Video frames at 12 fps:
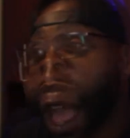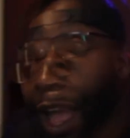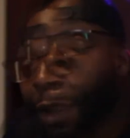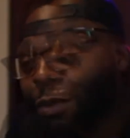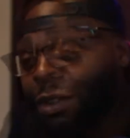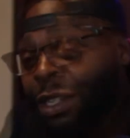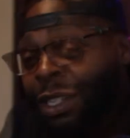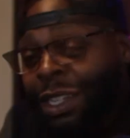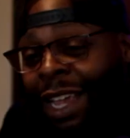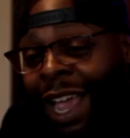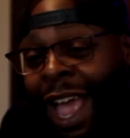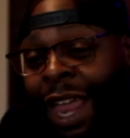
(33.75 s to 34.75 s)
I was
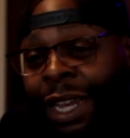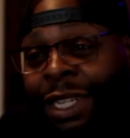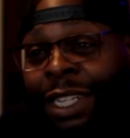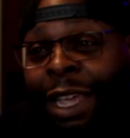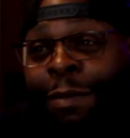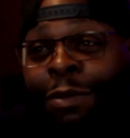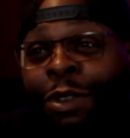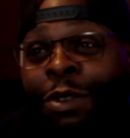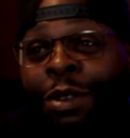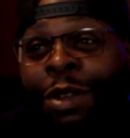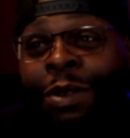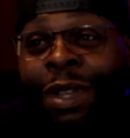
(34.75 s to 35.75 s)
kind of
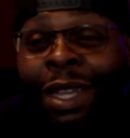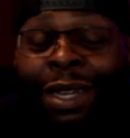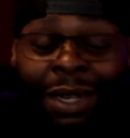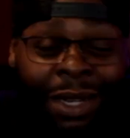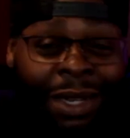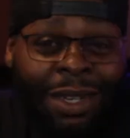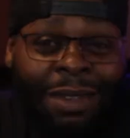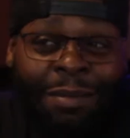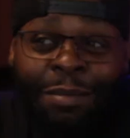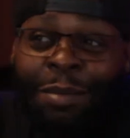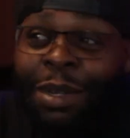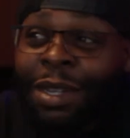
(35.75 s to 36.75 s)
skeptical on getting it,
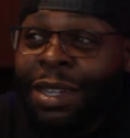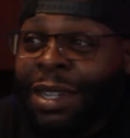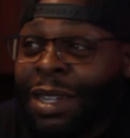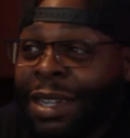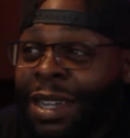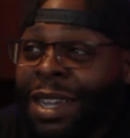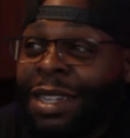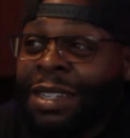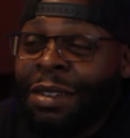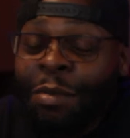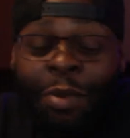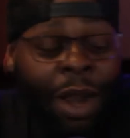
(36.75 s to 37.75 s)
but because
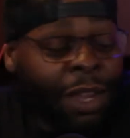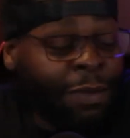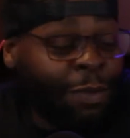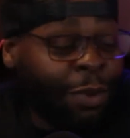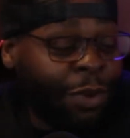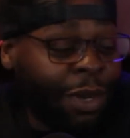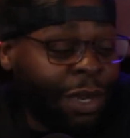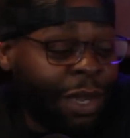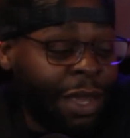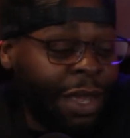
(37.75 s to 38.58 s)
of the price point.